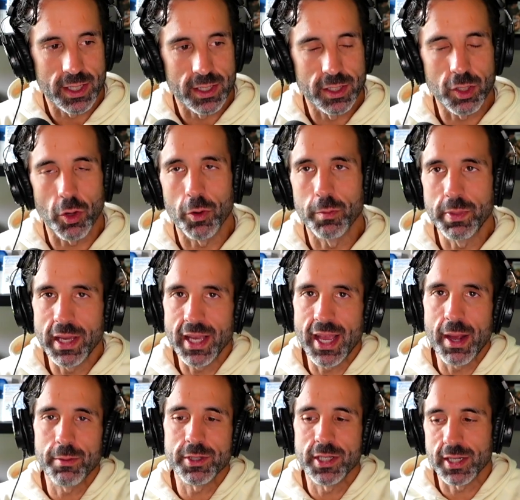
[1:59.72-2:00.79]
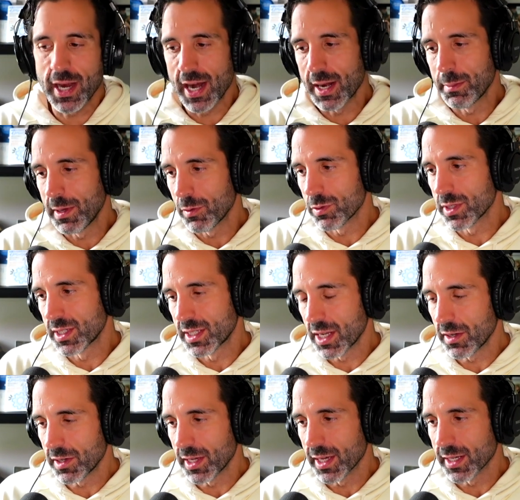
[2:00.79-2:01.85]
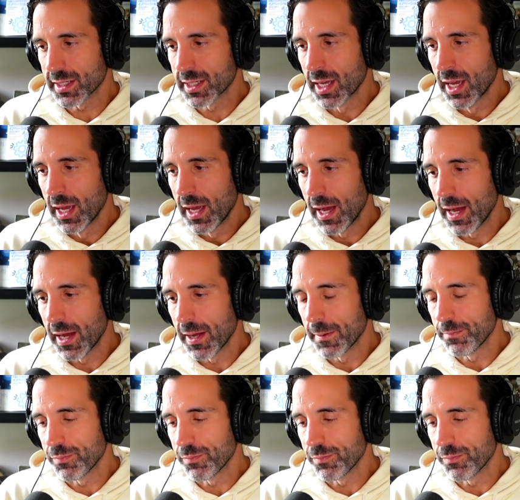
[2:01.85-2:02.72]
So being able to kind of be resilient, um,